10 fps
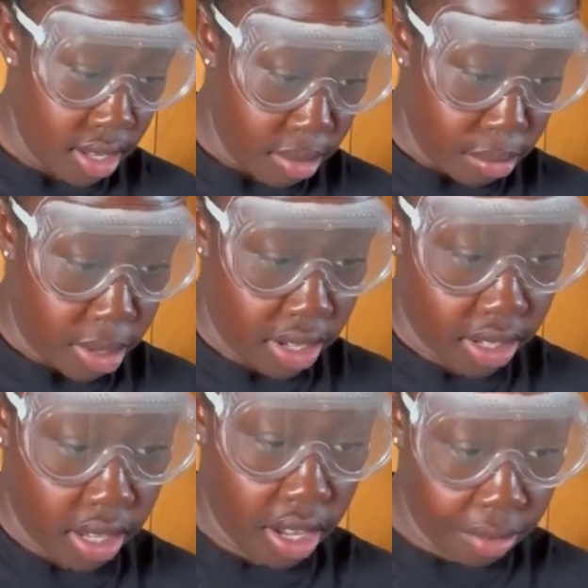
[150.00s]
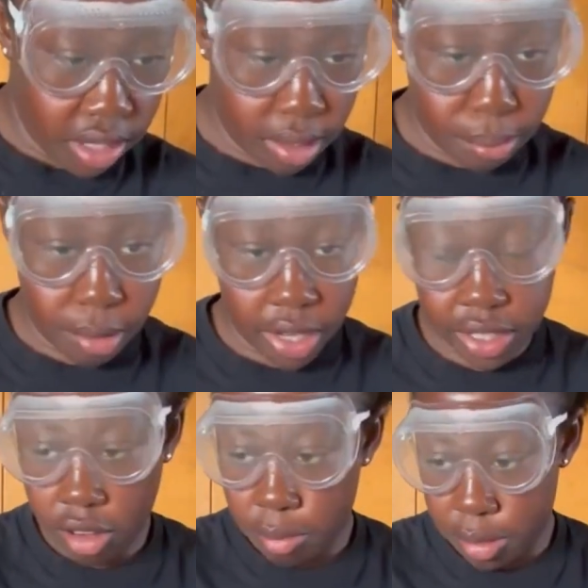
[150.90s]
but I'm going to break
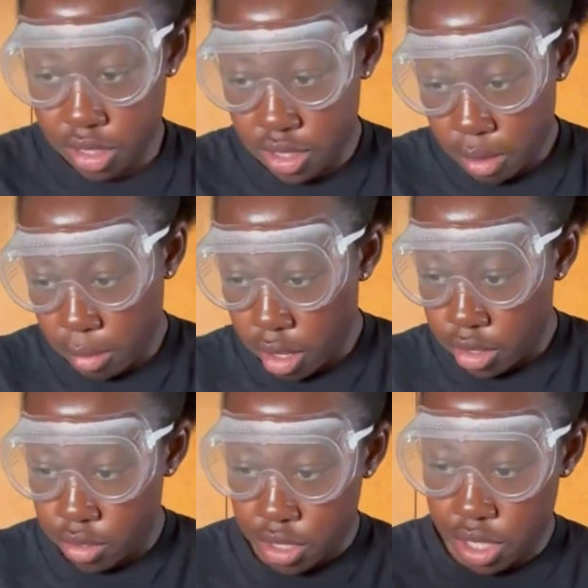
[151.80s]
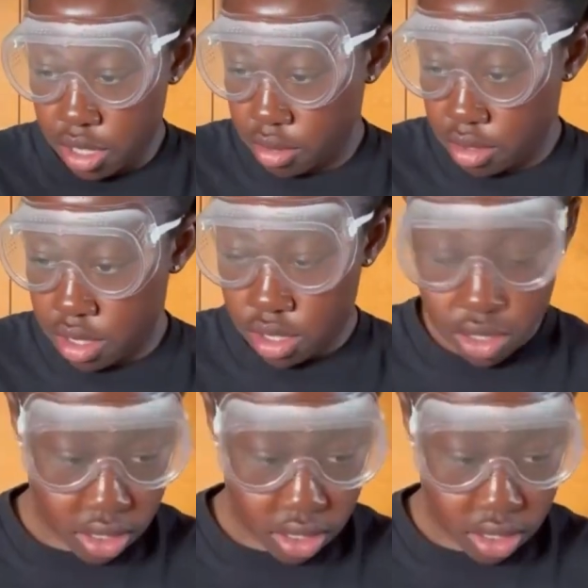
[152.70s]
open some other geodes